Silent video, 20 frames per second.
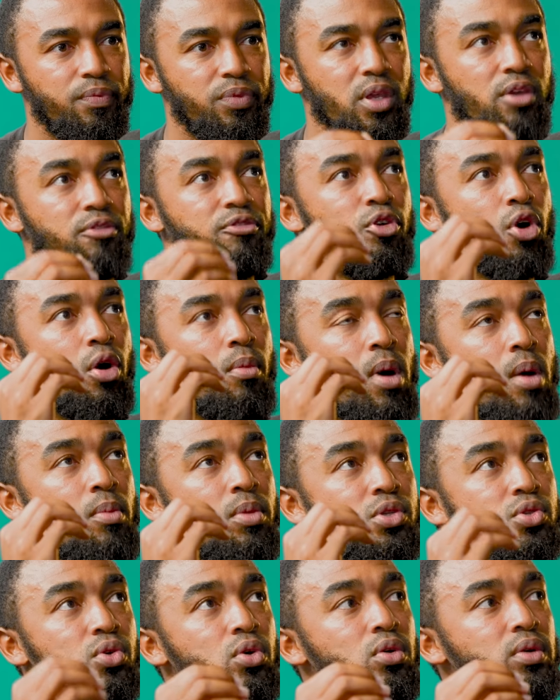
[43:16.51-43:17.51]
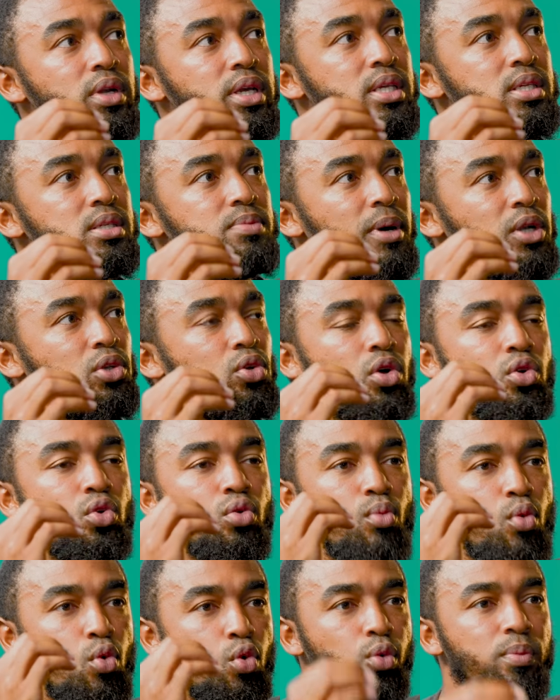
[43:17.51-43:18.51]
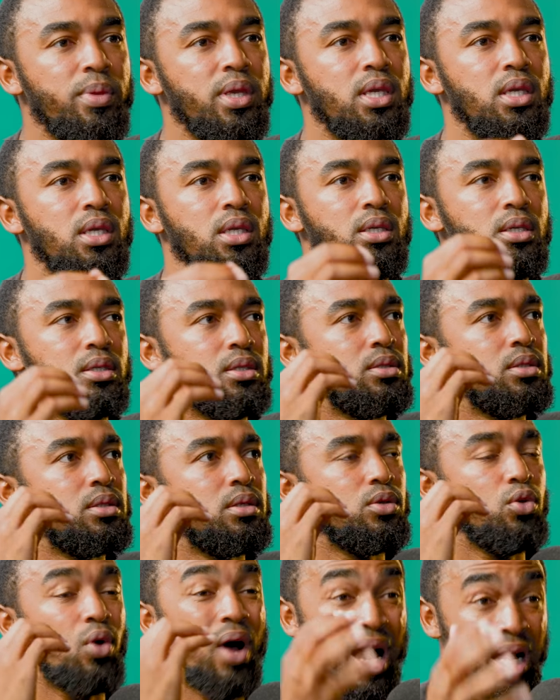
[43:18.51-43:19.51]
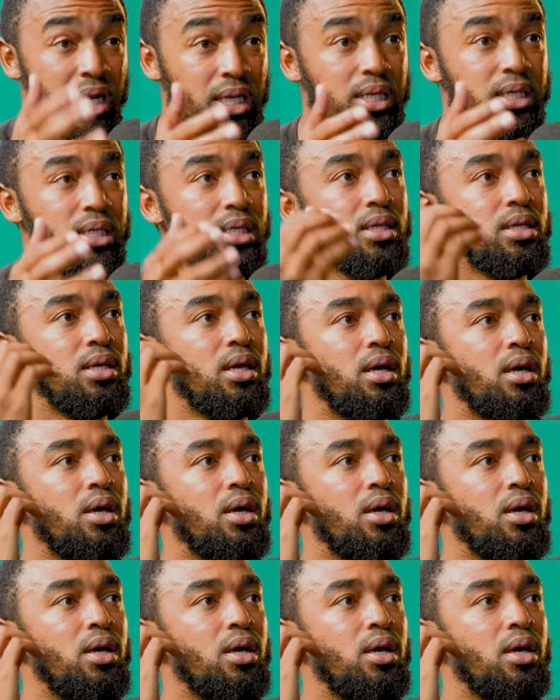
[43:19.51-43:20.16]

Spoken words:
If your mom was always, Matondo mubi, you're ugly,